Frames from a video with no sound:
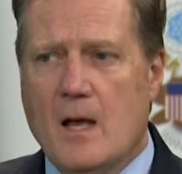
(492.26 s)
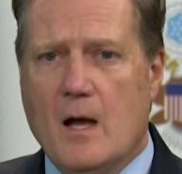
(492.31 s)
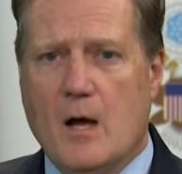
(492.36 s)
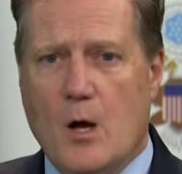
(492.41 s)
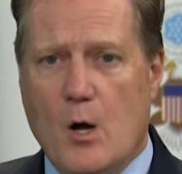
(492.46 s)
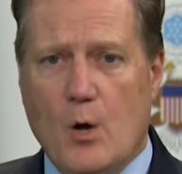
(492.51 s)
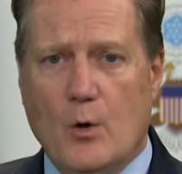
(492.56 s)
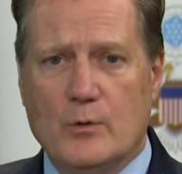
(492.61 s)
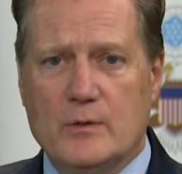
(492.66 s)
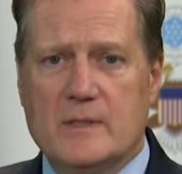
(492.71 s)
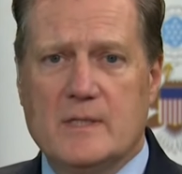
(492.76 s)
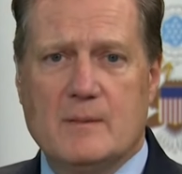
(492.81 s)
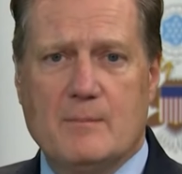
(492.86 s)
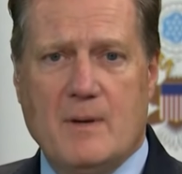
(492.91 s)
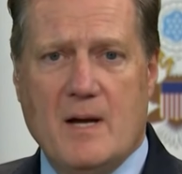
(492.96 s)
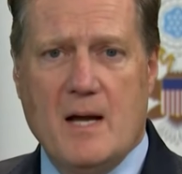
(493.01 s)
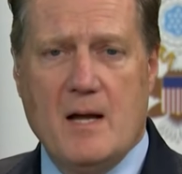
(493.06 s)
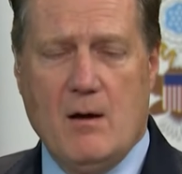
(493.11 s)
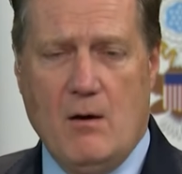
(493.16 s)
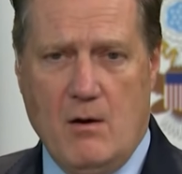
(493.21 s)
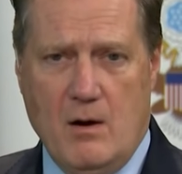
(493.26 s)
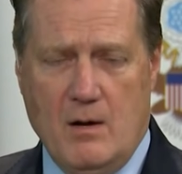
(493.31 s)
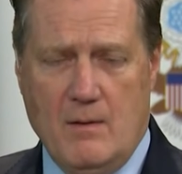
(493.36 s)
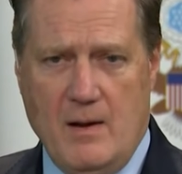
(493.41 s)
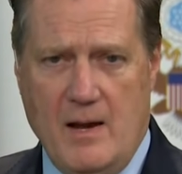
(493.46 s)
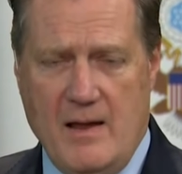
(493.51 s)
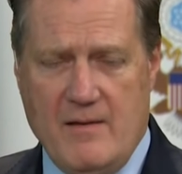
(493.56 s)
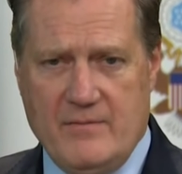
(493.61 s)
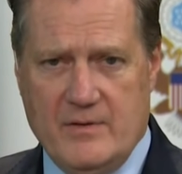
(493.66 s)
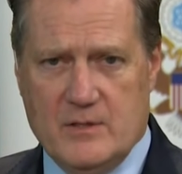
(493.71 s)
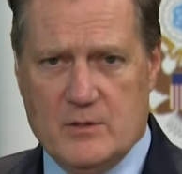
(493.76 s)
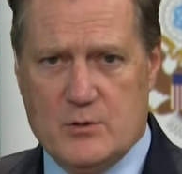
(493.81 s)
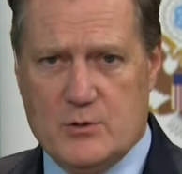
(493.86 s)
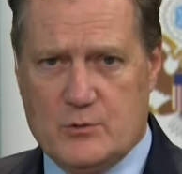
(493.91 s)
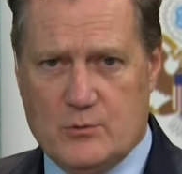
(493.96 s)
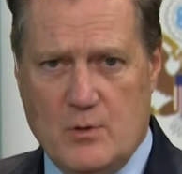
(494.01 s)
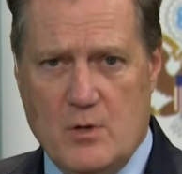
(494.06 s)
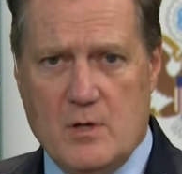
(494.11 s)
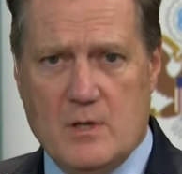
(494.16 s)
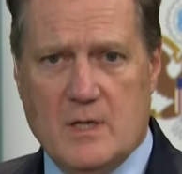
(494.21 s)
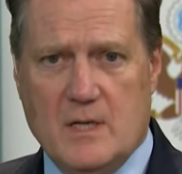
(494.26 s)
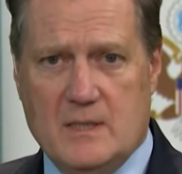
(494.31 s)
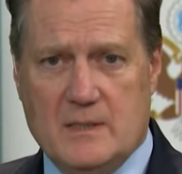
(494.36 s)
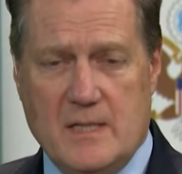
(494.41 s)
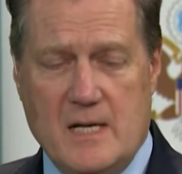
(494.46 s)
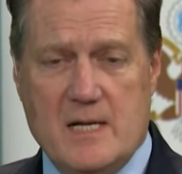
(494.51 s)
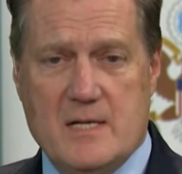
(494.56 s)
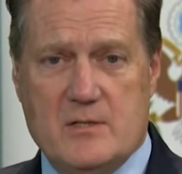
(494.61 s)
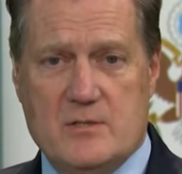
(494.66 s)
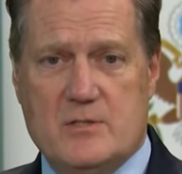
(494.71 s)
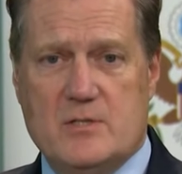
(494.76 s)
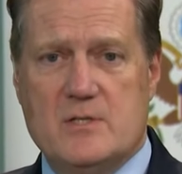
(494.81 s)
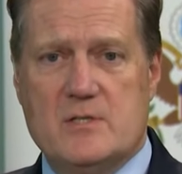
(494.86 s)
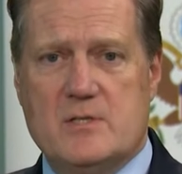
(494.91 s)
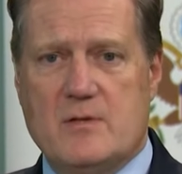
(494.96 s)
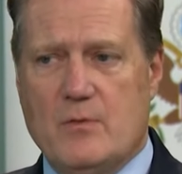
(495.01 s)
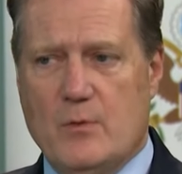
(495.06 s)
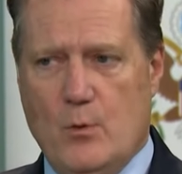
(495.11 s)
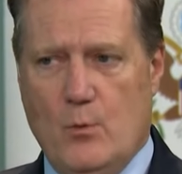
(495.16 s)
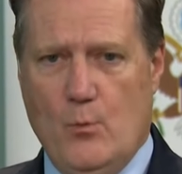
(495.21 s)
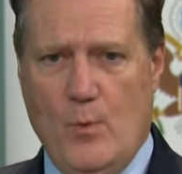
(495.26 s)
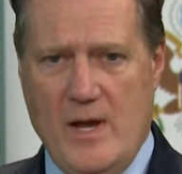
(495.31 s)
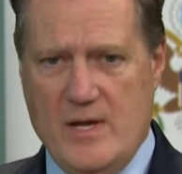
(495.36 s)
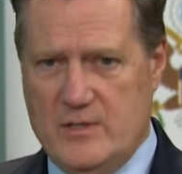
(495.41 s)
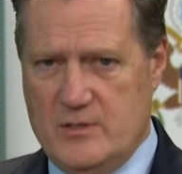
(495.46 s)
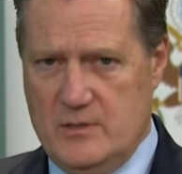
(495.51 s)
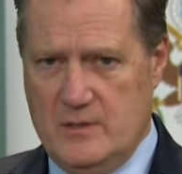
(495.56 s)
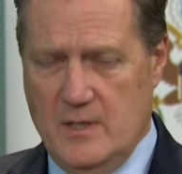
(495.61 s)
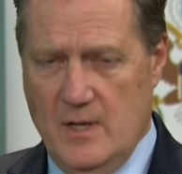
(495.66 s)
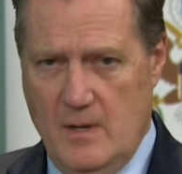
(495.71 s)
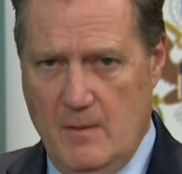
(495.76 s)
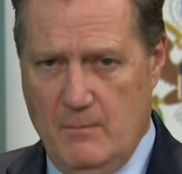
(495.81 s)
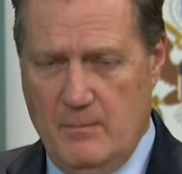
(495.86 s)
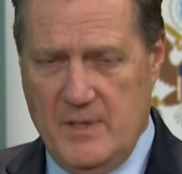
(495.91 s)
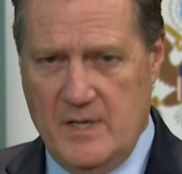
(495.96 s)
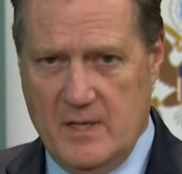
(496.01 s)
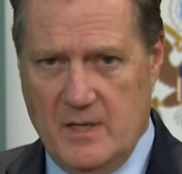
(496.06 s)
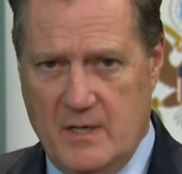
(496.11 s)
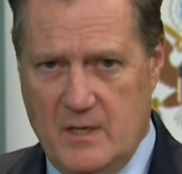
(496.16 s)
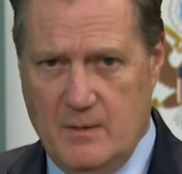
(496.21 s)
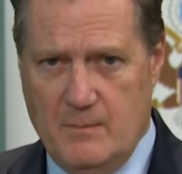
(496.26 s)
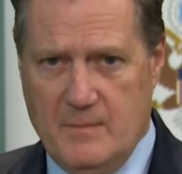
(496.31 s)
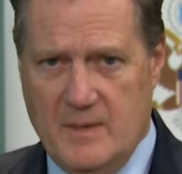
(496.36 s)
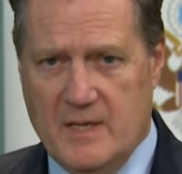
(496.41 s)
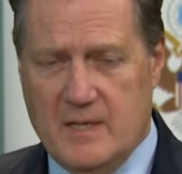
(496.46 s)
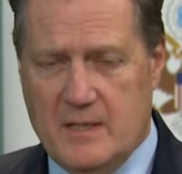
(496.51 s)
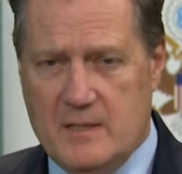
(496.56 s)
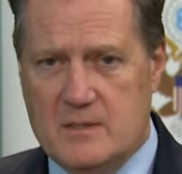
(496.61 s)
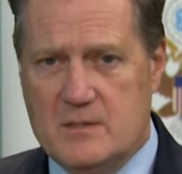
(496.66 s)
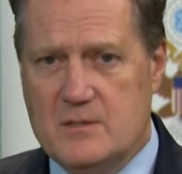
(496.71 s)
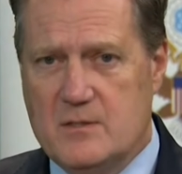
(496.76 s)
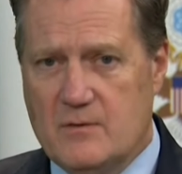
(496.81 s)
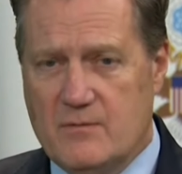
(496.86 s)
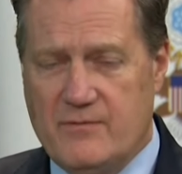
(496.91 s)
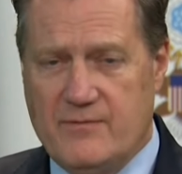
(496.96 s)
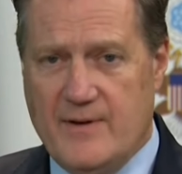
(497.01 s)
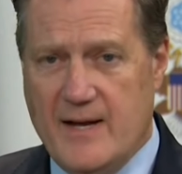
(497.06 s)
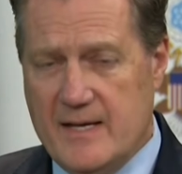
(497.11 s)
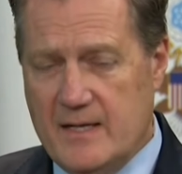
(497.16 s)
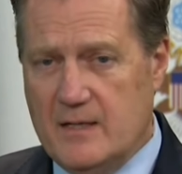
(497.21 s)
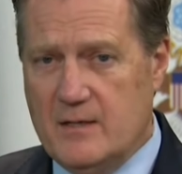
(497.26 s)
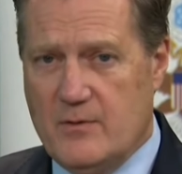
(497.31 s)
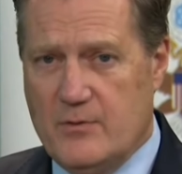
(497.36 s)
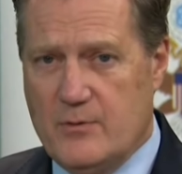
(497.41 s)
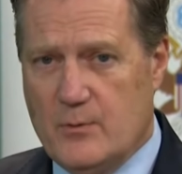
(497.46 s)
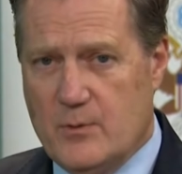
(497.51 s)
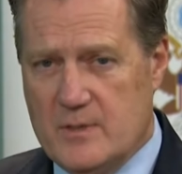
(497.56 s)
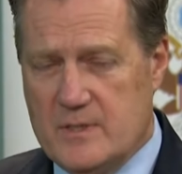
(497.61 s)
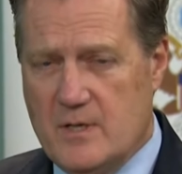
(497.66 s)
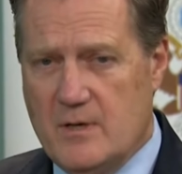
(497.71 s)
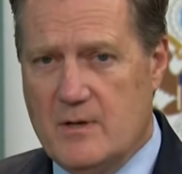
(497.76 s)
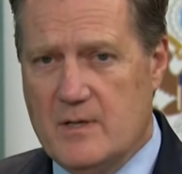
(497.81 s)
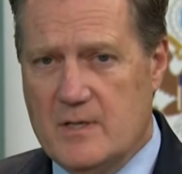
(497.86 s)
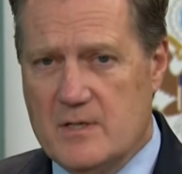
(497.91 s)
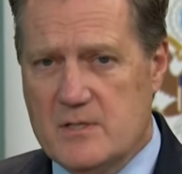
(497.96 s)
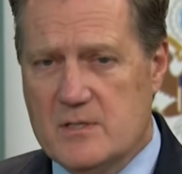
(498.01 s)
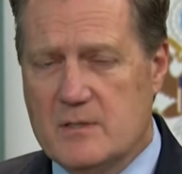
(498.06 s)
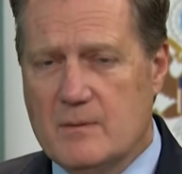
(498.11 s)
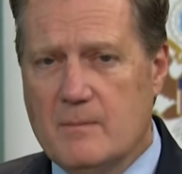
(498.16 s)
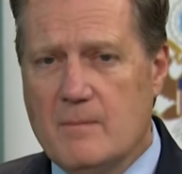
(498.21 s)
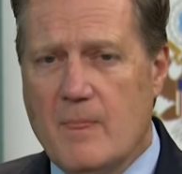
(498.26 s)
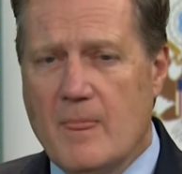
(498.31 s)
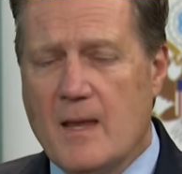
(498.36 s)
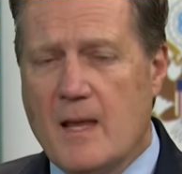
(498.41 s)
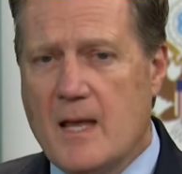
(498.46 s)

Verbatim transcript: Uh, only by our having strong alliances and the West being committed to fighting authoritarianism